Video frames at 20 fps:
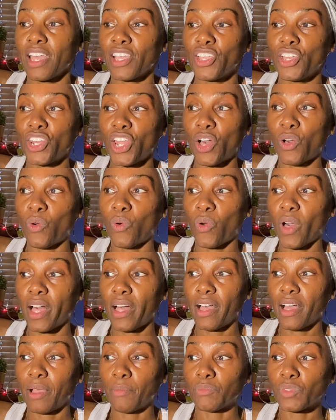
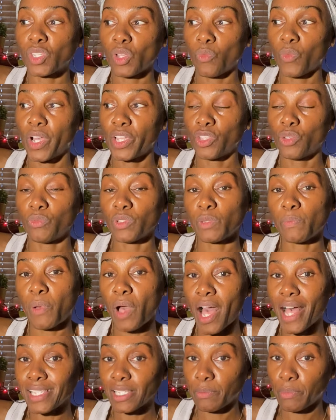someone you was
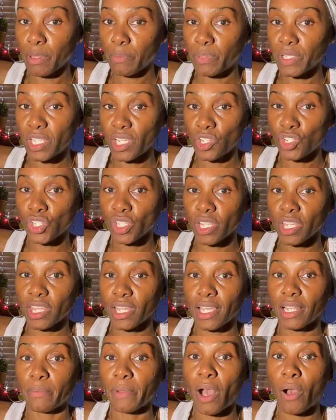possibly potentially
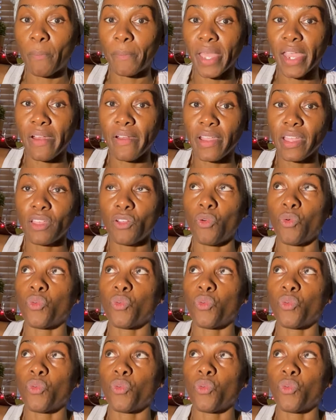thinking about marrying,